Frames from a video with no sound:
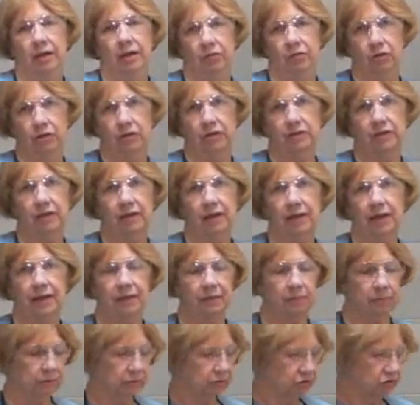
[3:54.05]
and read the
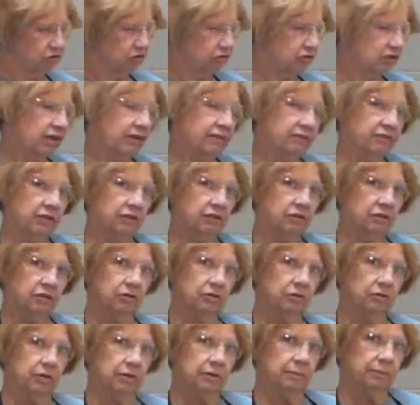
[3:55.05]
label. You just have to
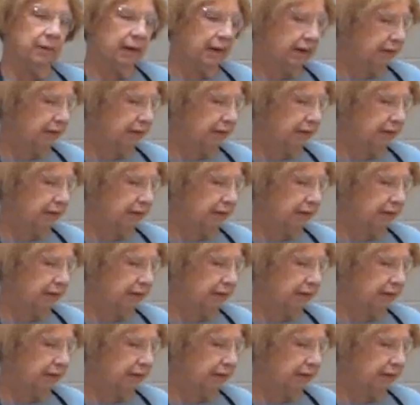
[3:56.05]
learn to read